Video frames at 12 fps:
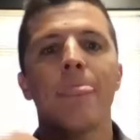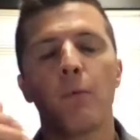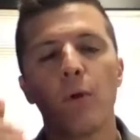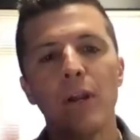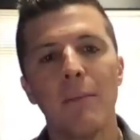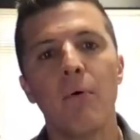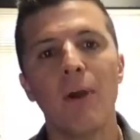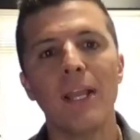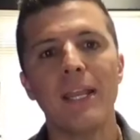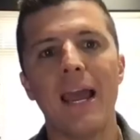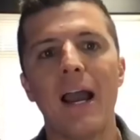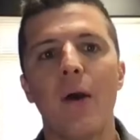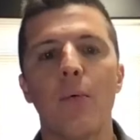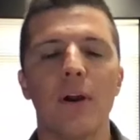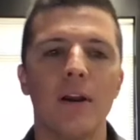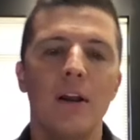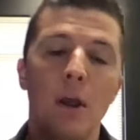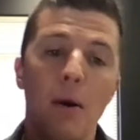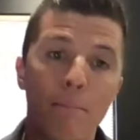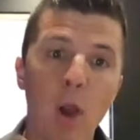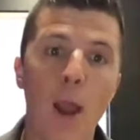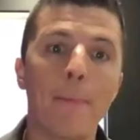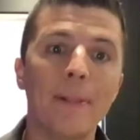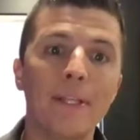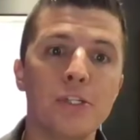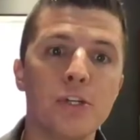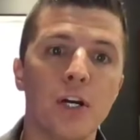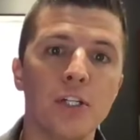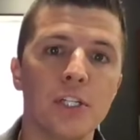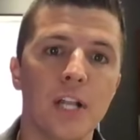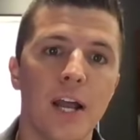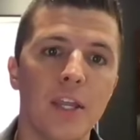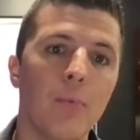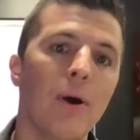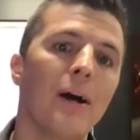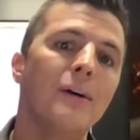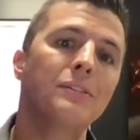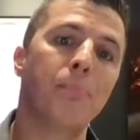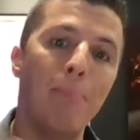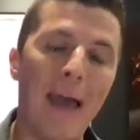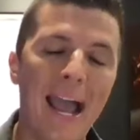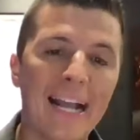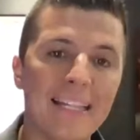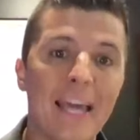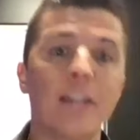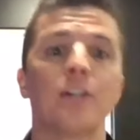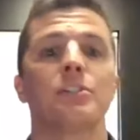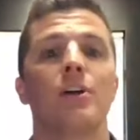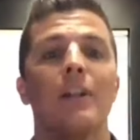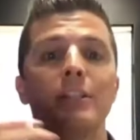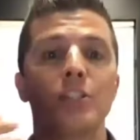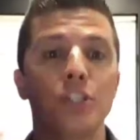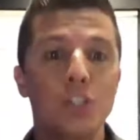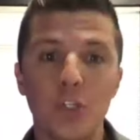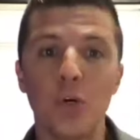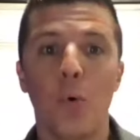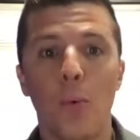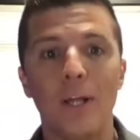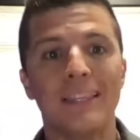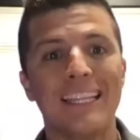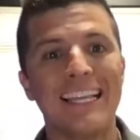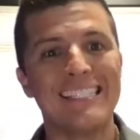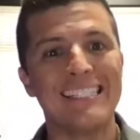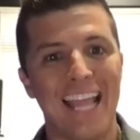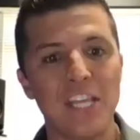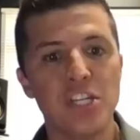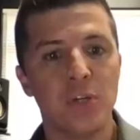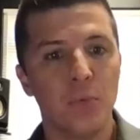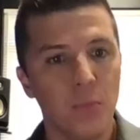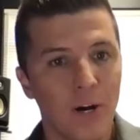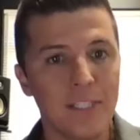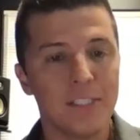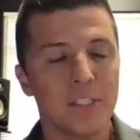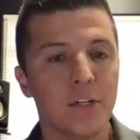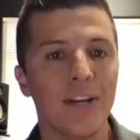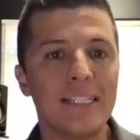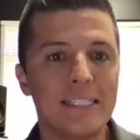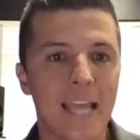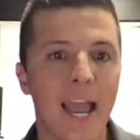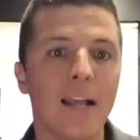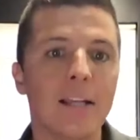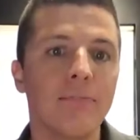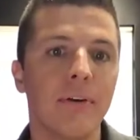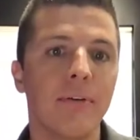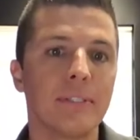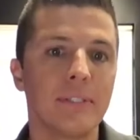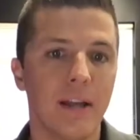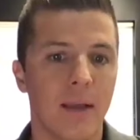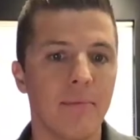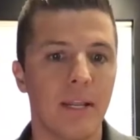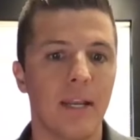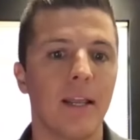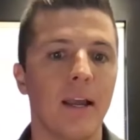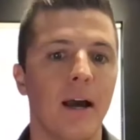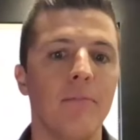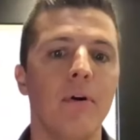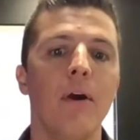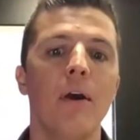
We're at a point now where properly structured IULs back then are starting to do what the intention was, to create tax-free retirement income